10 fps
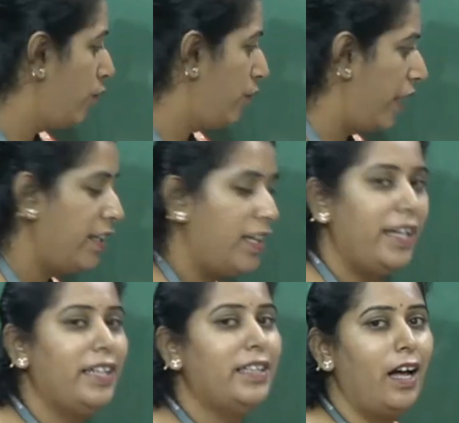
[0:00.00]
So
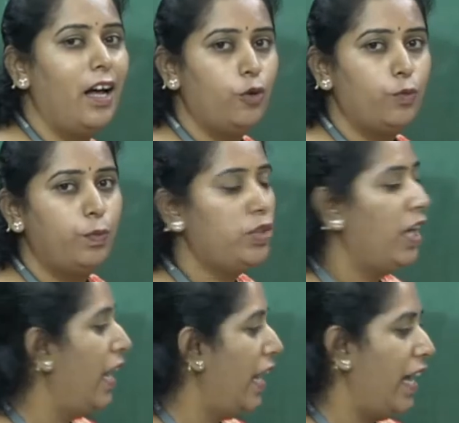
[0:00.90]
finally the
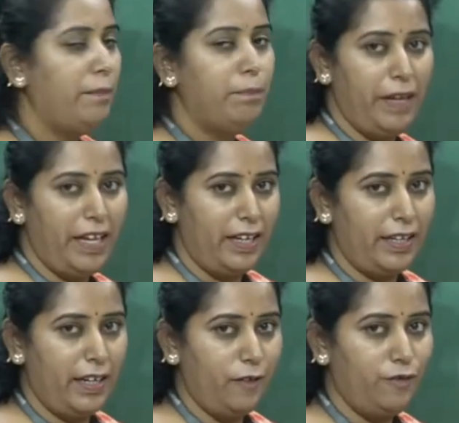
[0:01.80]
output hi
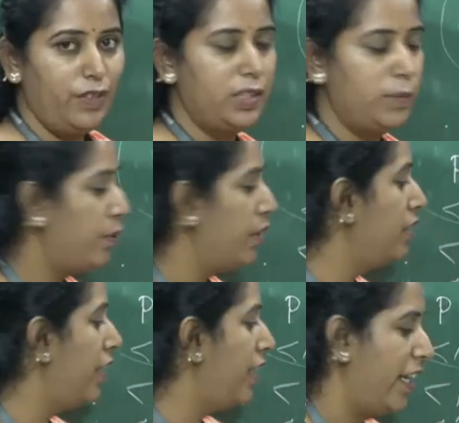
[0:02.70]
paragraph is
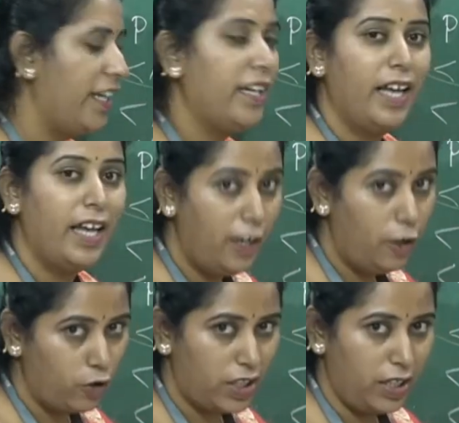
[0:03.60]
printed in
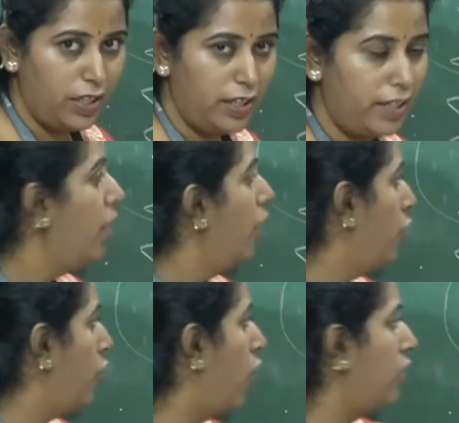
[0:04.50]
yellow color,
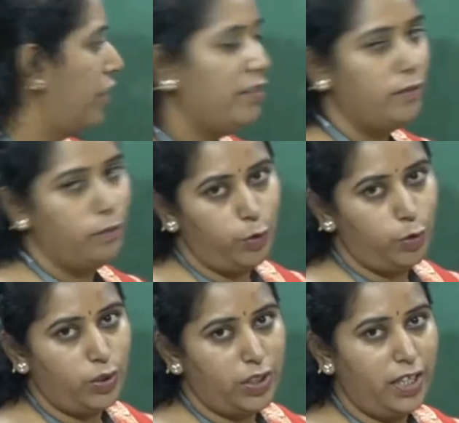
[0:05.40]
not in
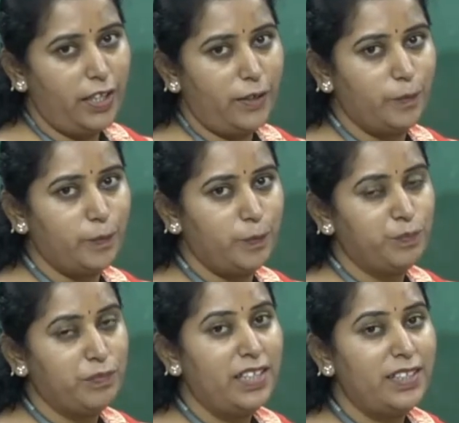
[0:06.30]
blue color.
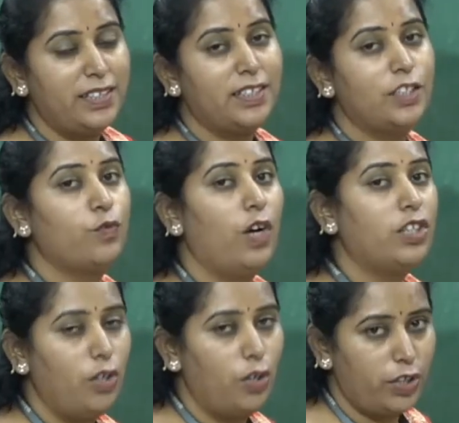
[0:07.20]
This is
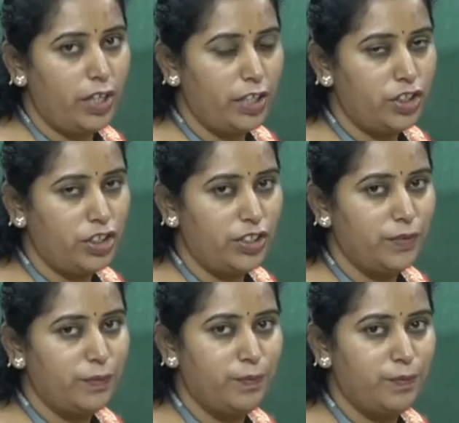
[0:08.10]
what
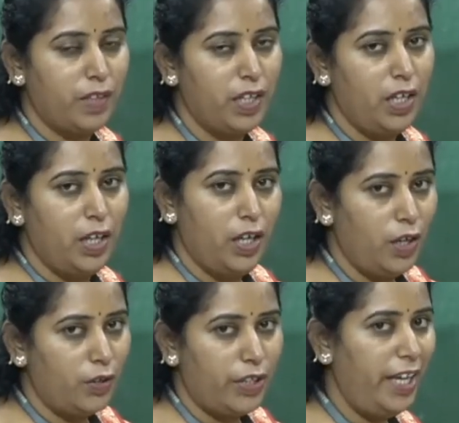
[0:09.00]
location,
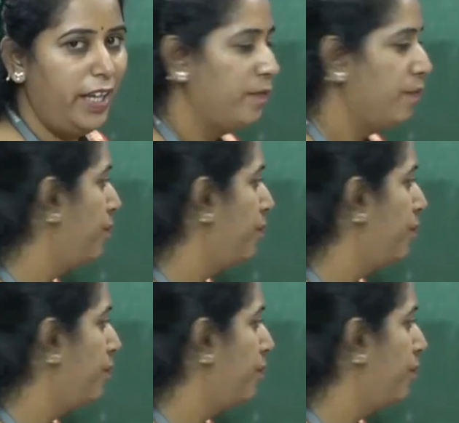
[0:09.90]
okay.